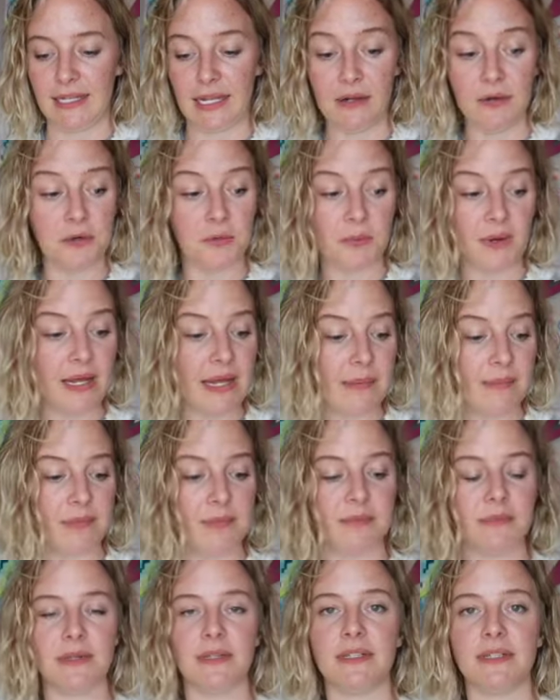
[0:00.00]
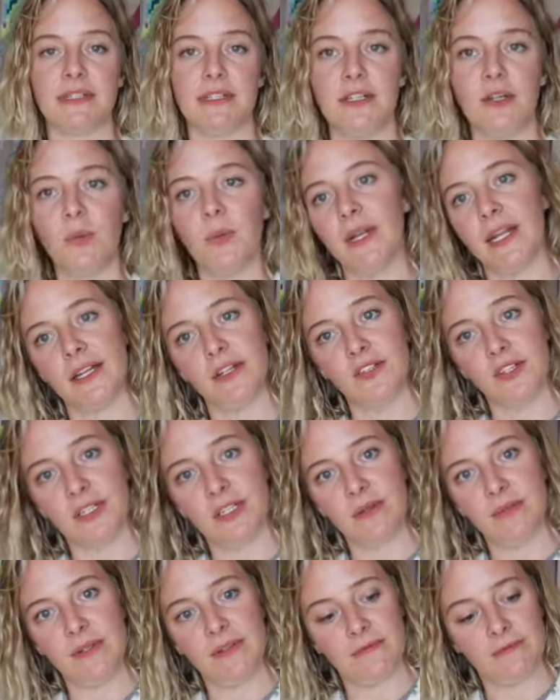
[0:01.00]
I don't know what happened, but no one had
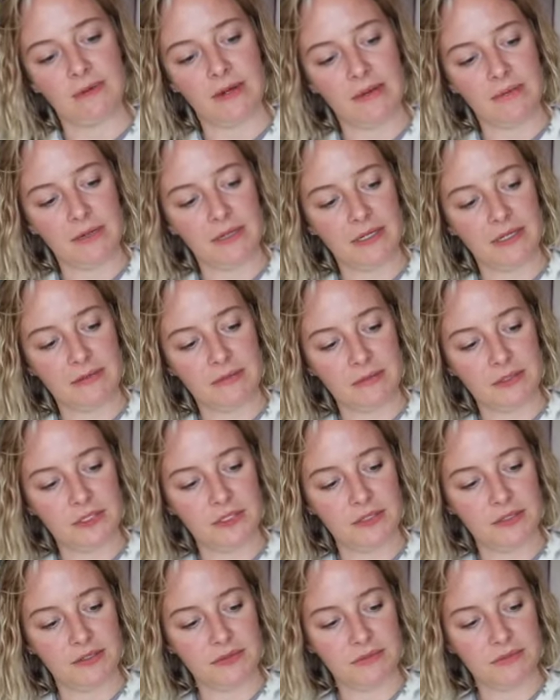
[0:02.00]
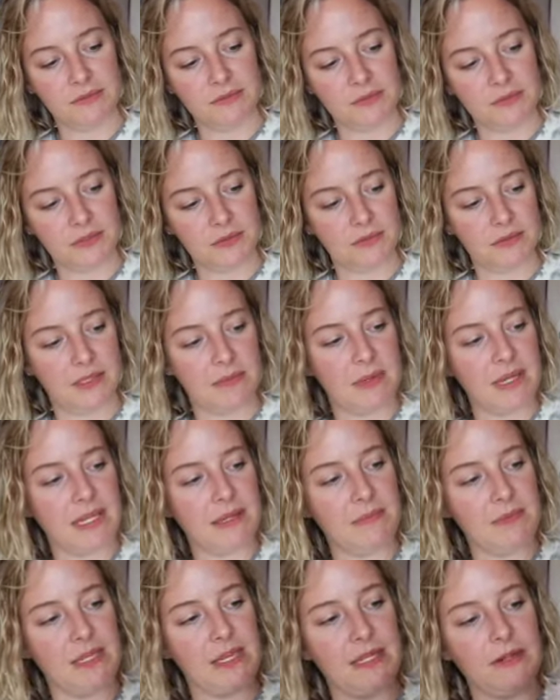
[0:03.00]
jelly bean fabric, which was really
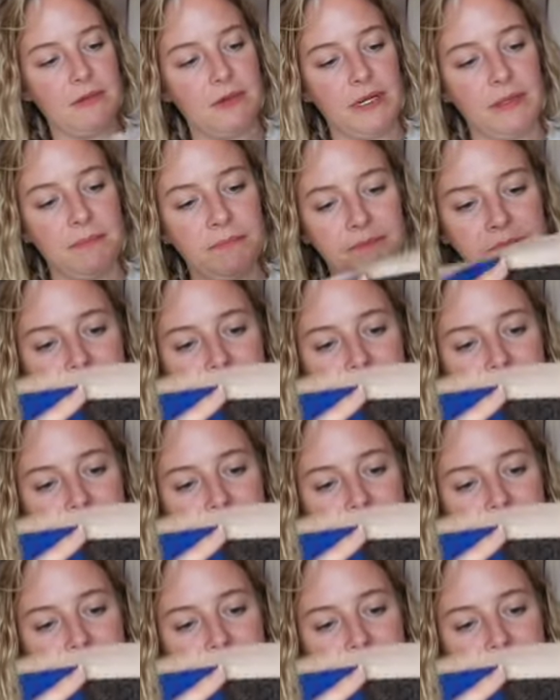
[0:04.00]
making me angry.